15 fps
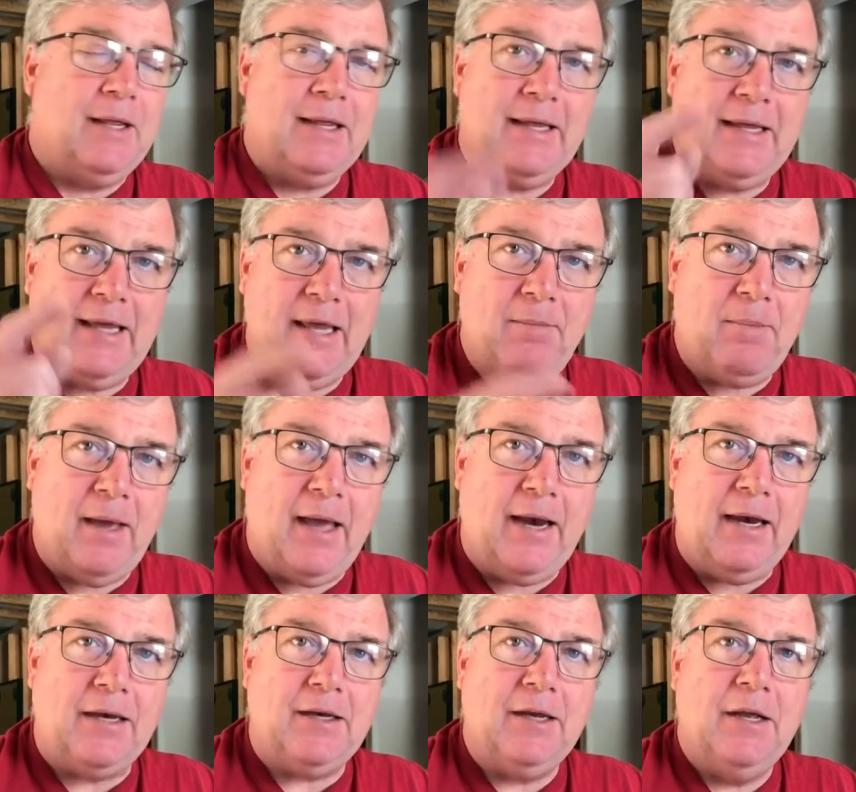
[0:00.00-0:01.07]
keep at
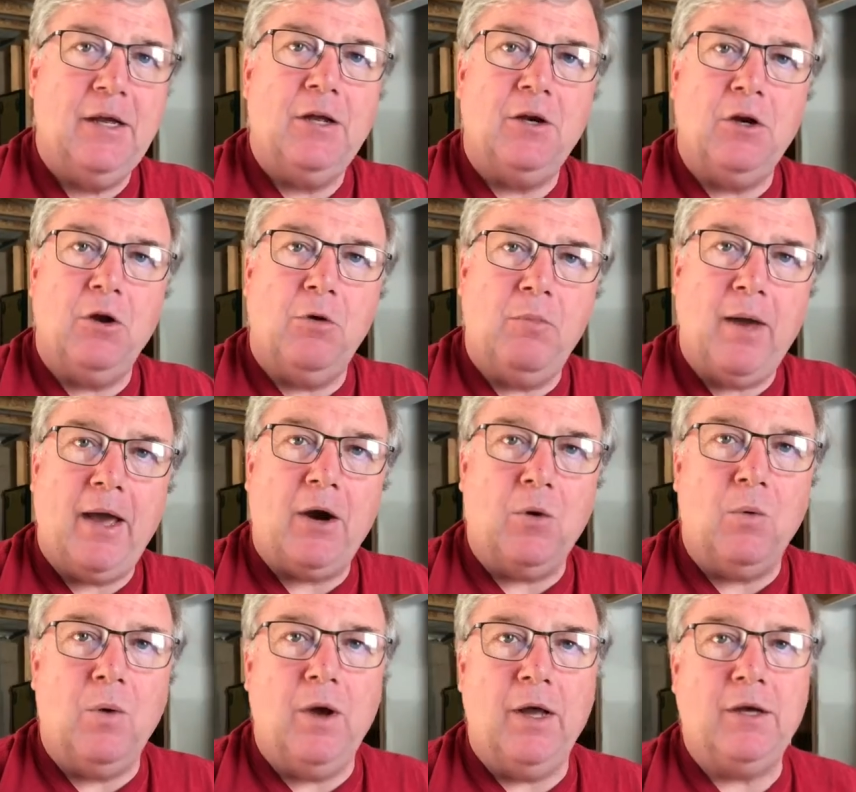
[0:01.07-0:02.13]
it no matter
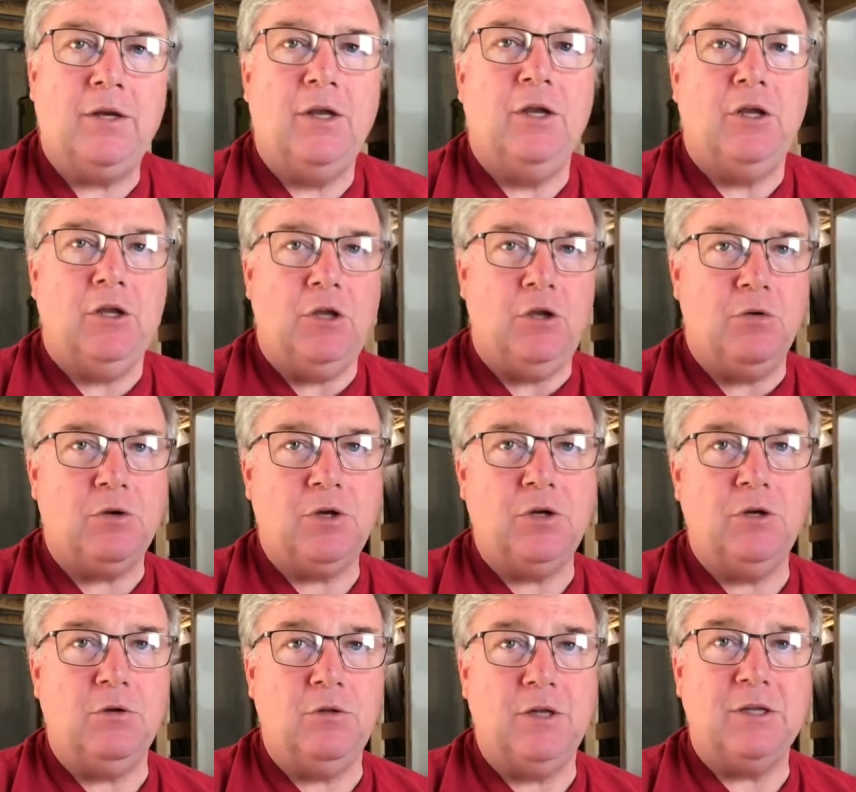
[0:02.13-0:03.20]
what. You can
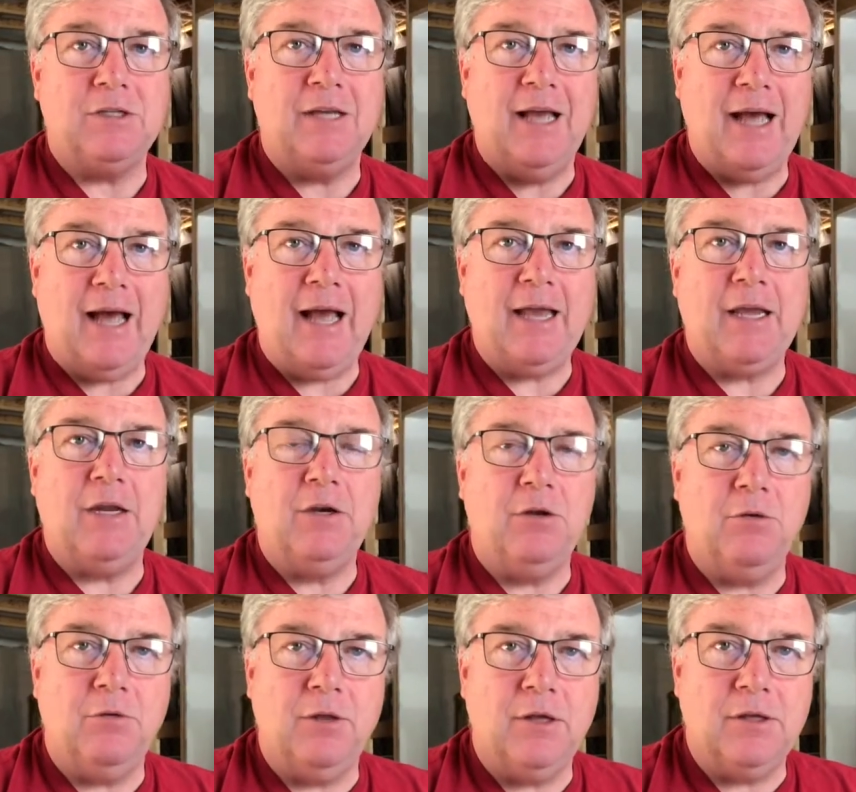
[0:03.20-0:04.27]
do this. I can
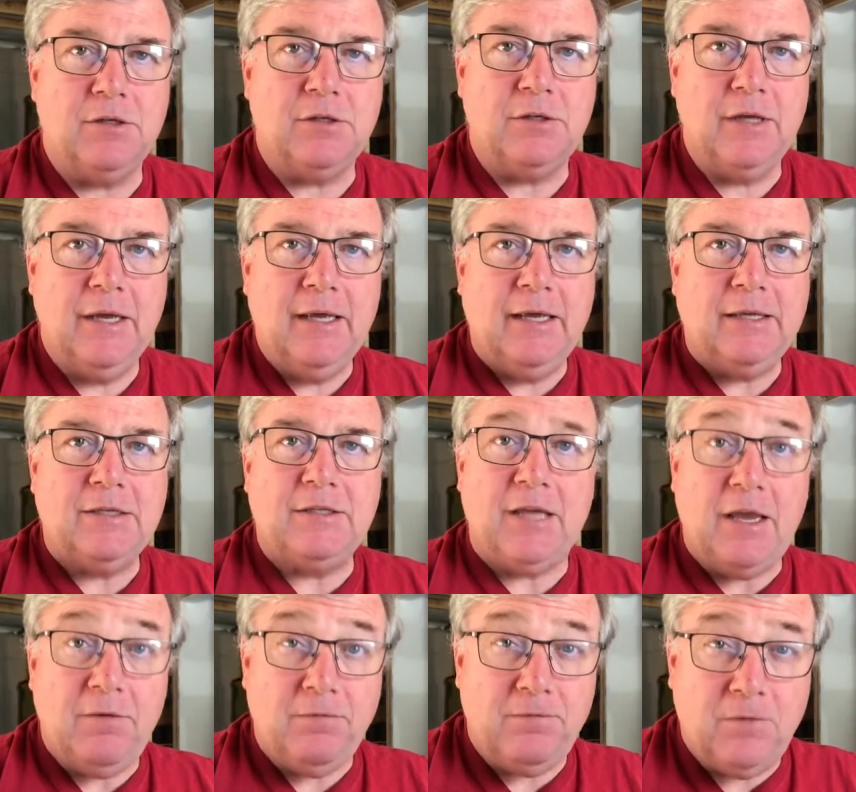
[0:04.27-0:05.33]
do this.
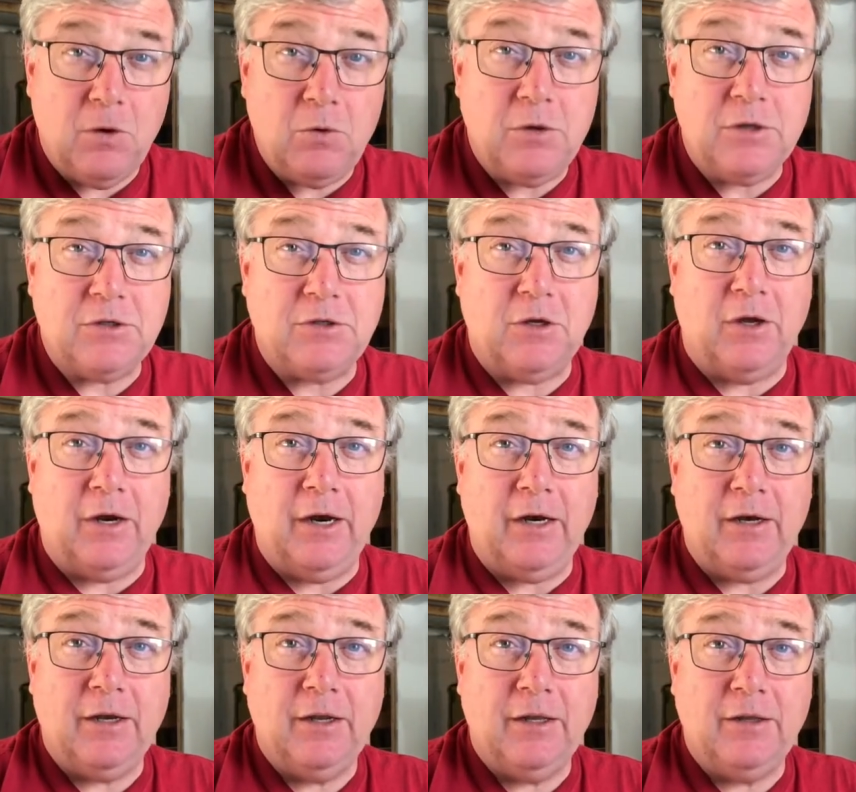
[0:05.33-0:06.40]
Stay focused on
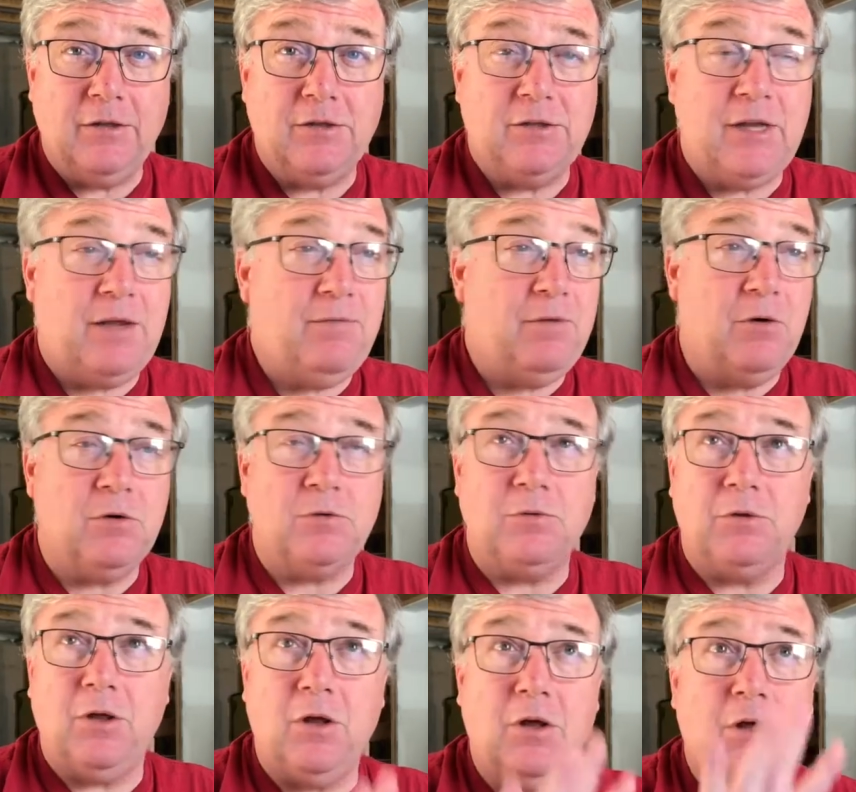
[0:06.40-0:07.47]
it. Stay focused
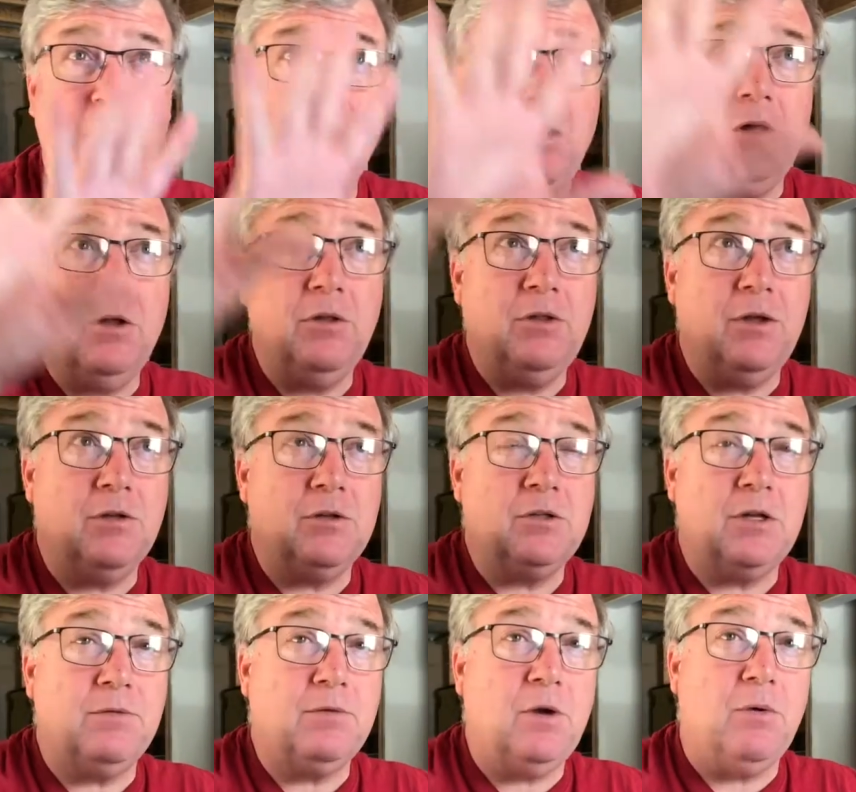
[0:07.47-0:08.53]
with all the other
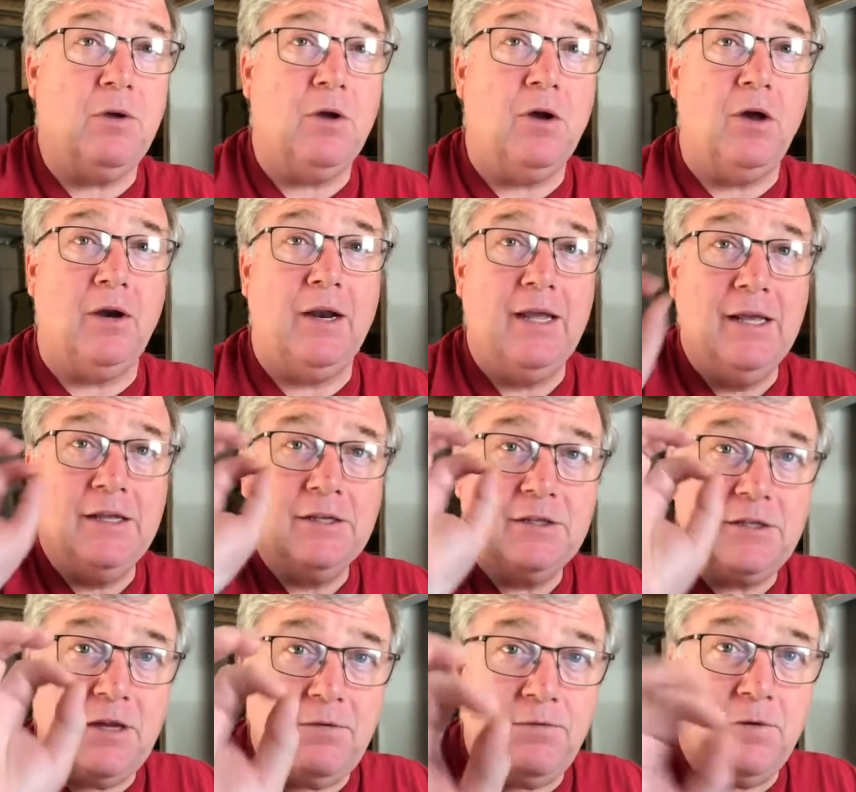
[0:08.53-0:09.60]
stuff going on.
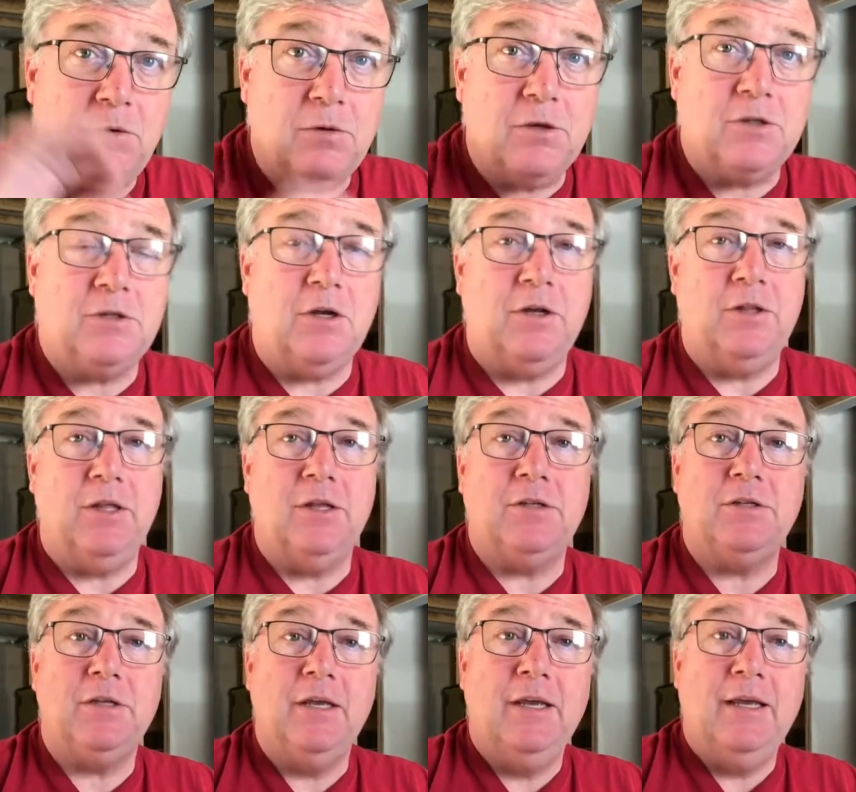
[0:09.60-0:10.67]
Stay focused on this.